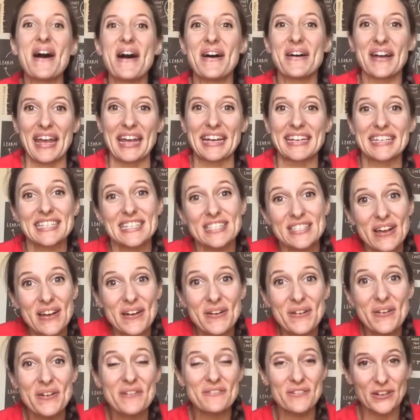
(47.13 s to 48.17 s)
Okay,
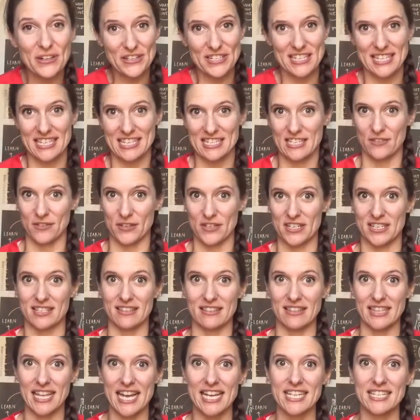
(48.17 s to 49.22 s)
so first things
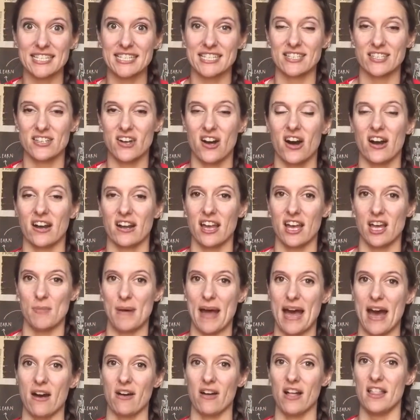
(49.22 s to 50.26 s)
first, let's talk
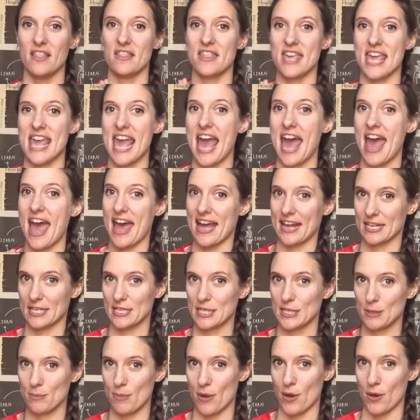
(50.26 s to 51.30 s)
about the
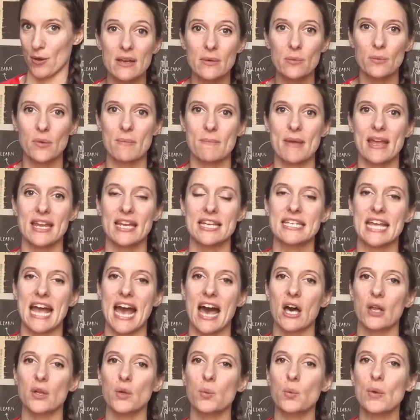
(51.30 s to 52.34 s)
expo. We made it
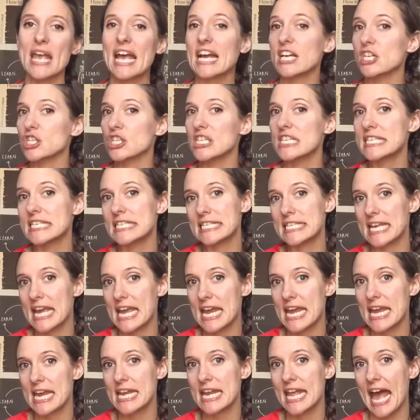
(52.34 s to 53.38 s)
down. We actually
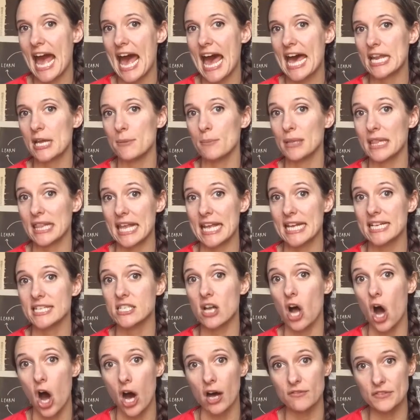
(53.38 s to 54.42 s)
stayed at a
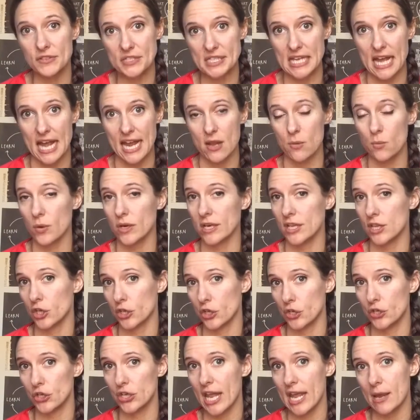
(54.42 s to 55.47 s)
place off-site, one of the
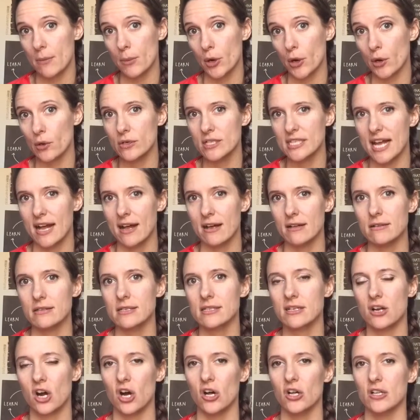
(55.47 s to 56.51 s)
Good Neighbor
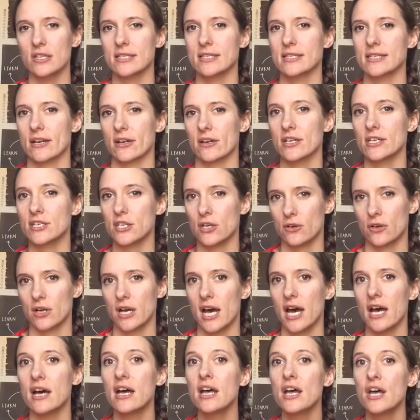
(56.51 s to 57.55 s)
hotels called
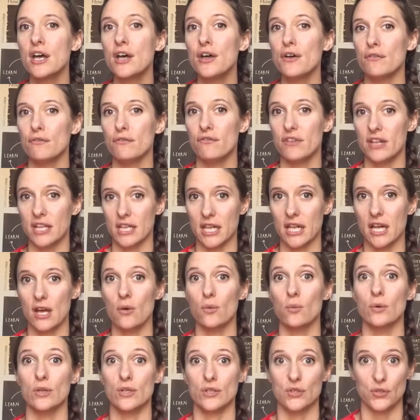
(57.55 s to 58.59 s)
Saratoga
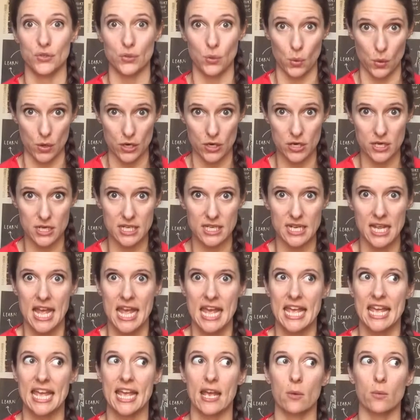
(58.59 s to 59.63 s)
Villa Resort.
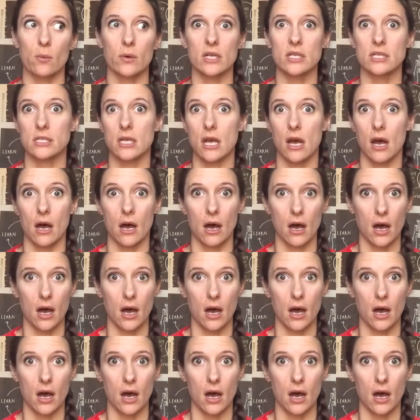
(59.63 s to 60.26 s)
It was